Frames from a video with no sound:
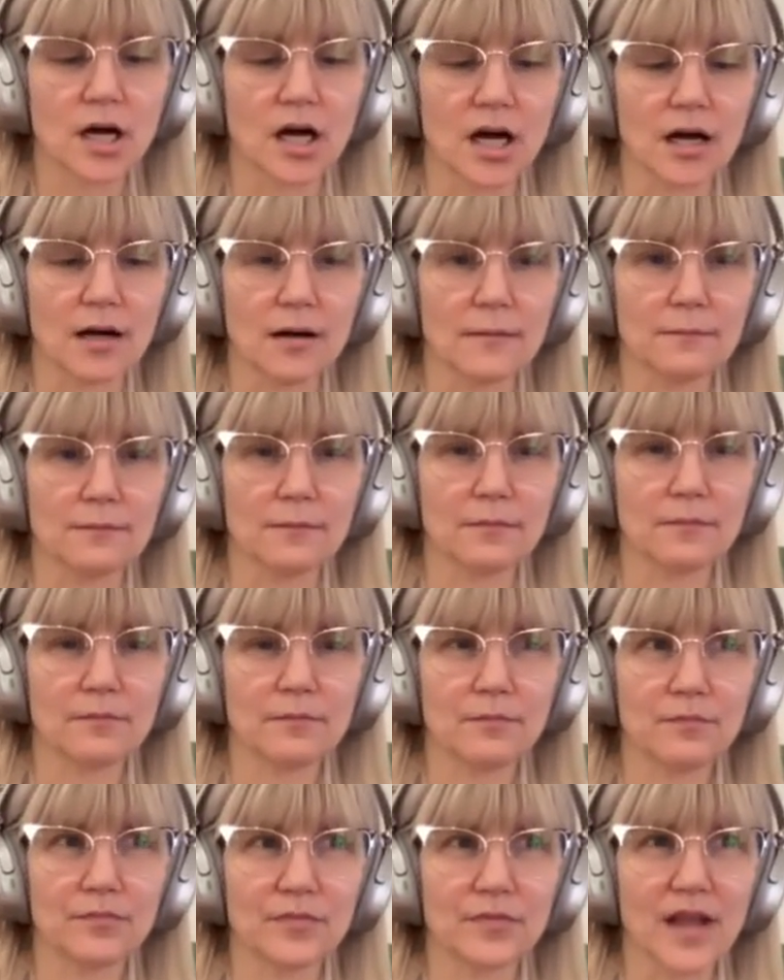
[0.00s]
Um,
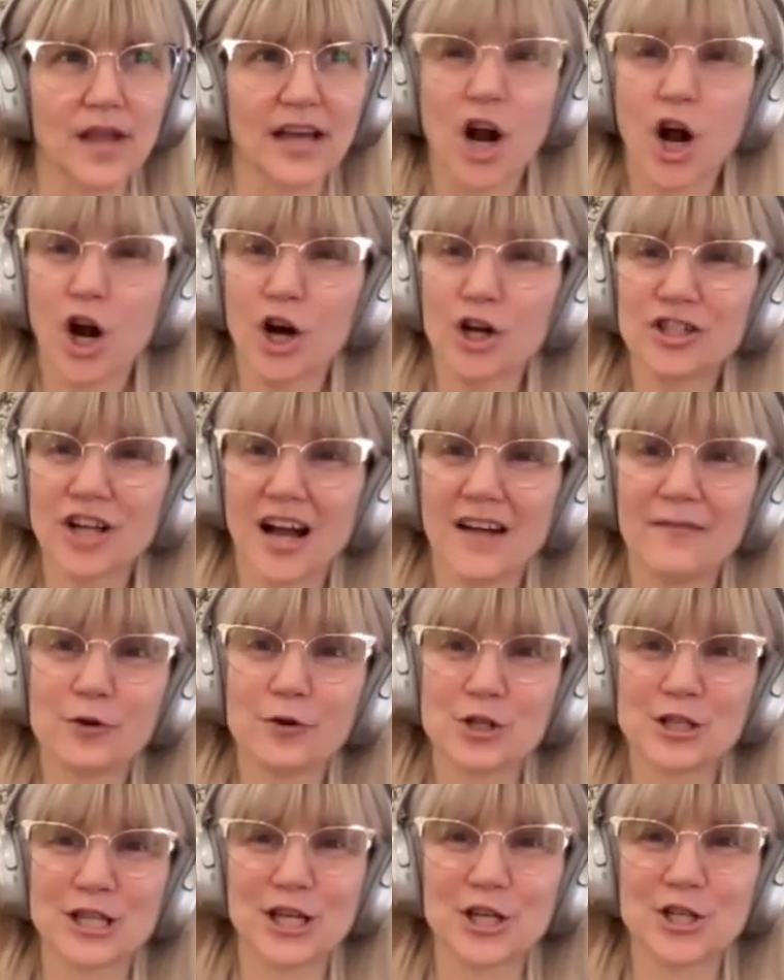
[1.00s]
and hard
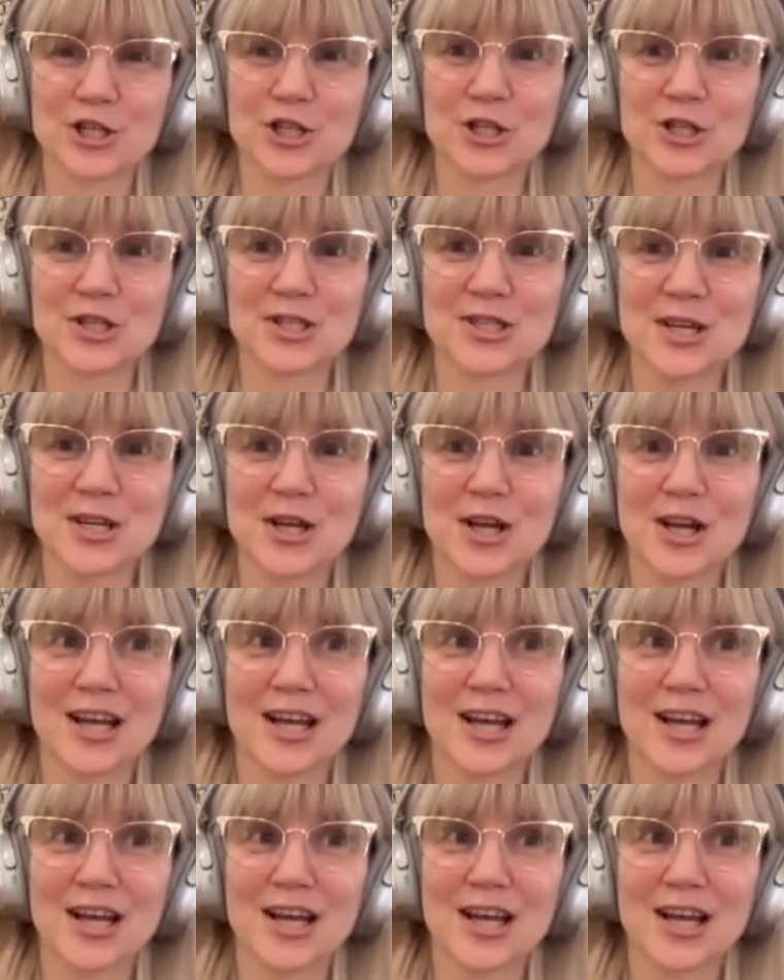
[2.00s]
conversations,